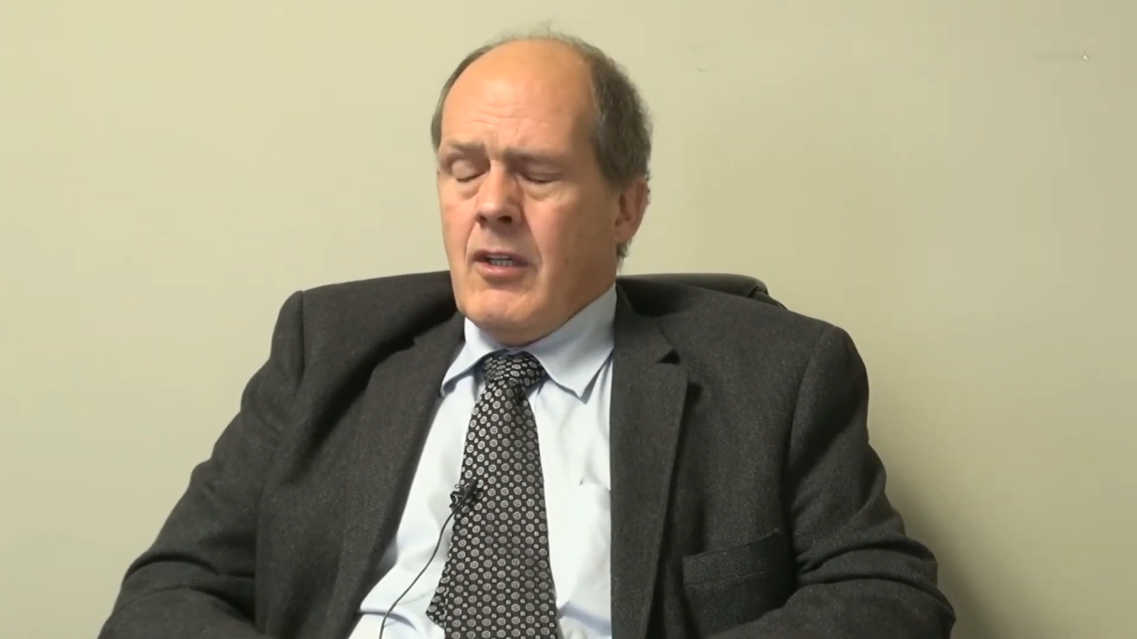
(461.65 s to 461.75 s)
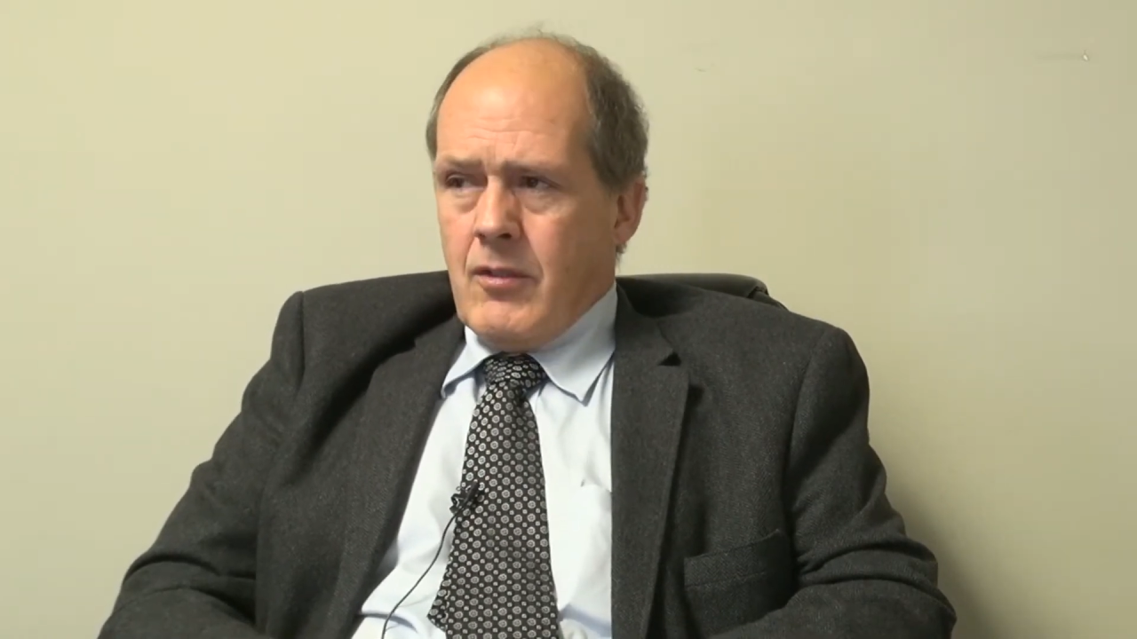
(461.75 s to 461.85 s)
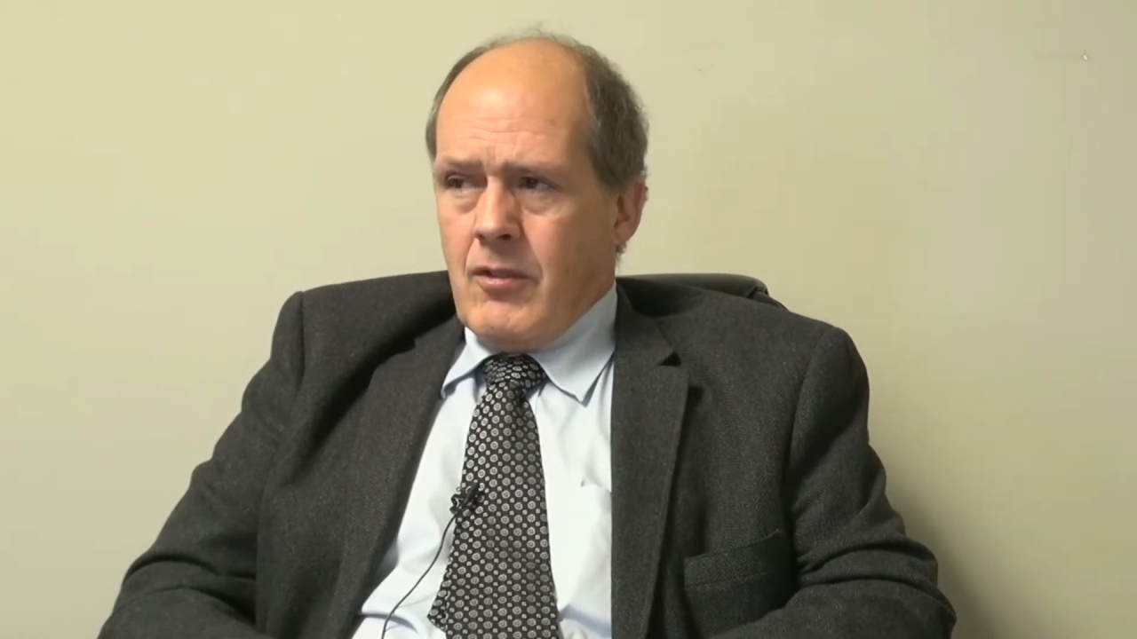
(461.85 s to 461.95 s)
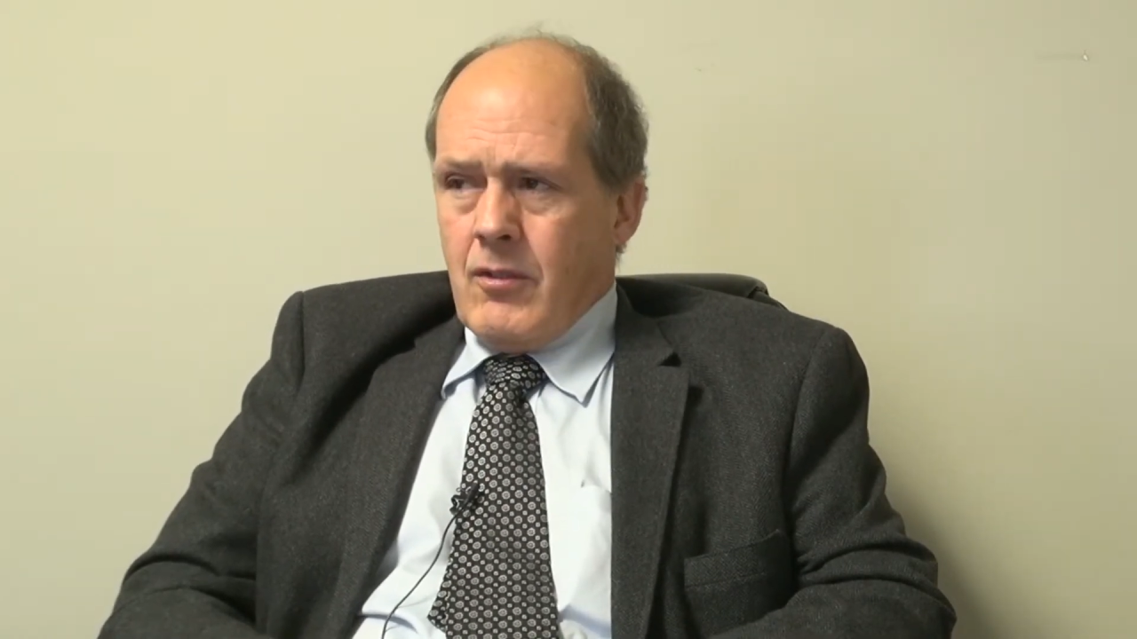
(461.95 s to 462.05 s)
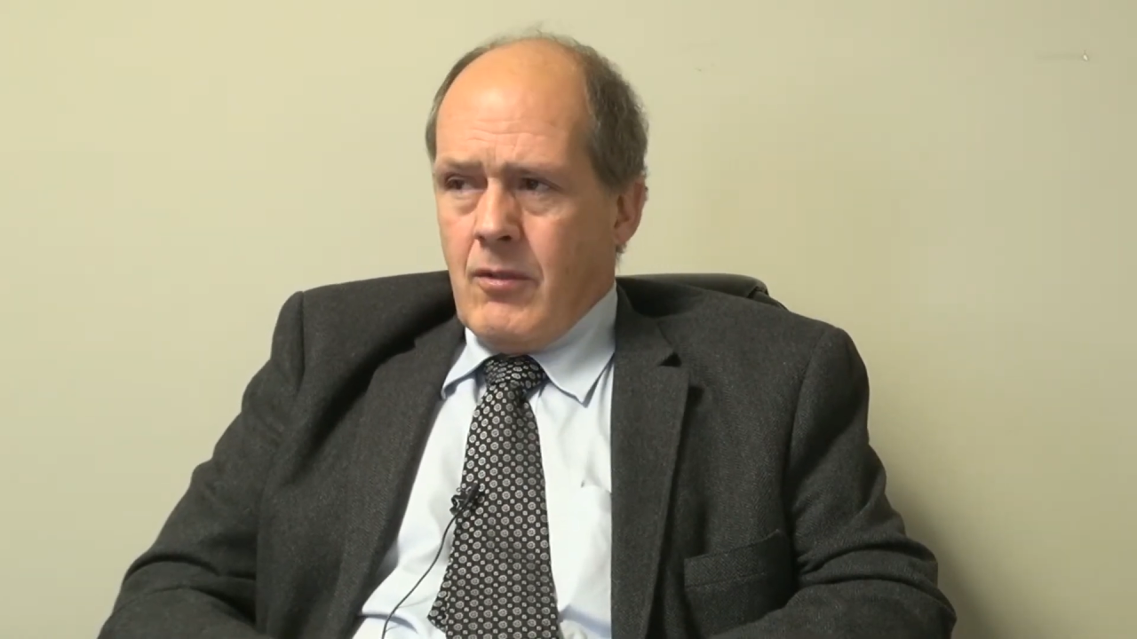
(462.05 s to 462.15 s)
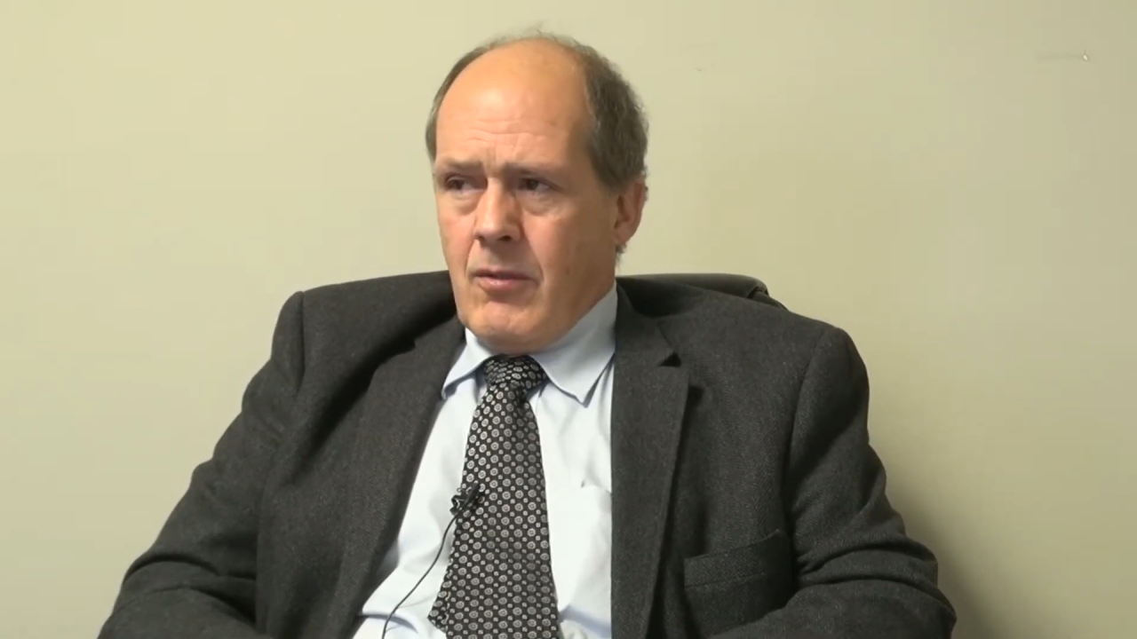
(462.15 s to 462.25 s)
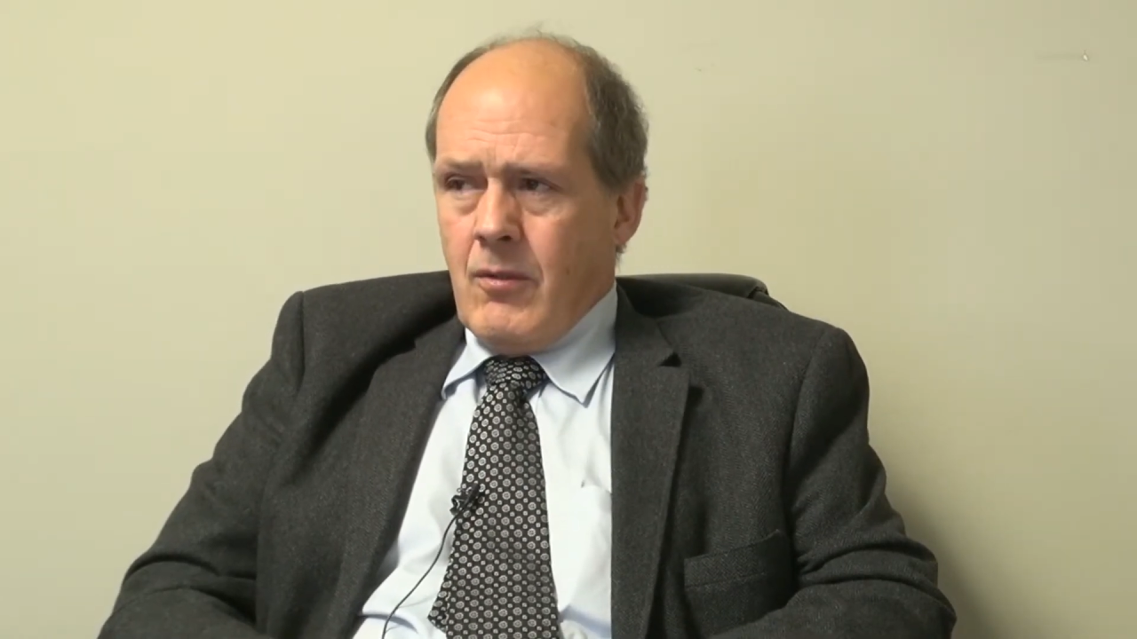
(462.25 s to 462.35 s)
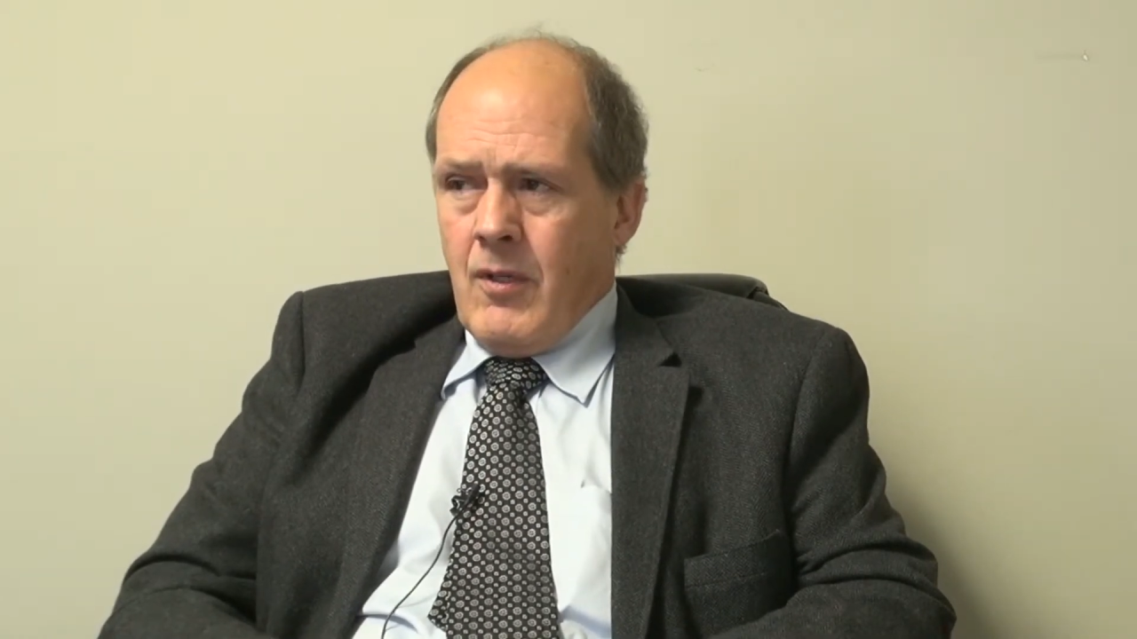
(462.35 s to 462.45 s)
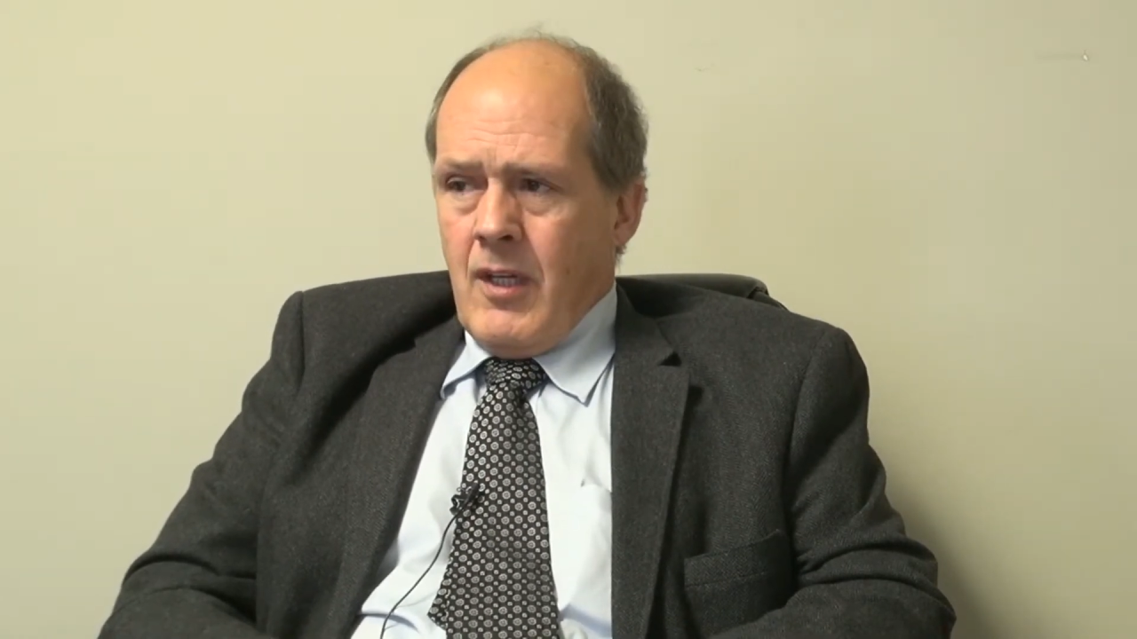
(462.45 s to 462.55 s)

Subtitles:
to